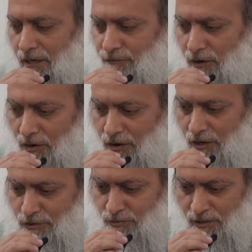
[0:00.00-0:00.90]
and fill our
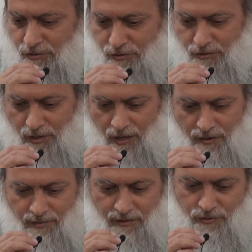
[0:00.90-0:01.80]
hearts with His true
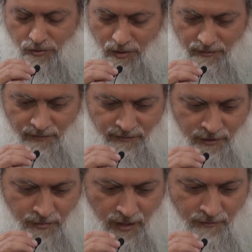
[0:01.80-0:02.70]
love and the true love of
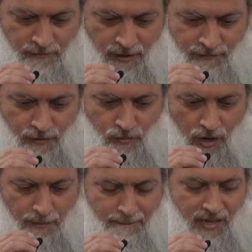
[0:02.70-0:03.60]
His beloved Prophet
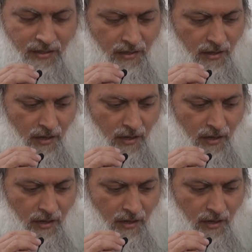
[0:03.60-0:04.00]
Muhammad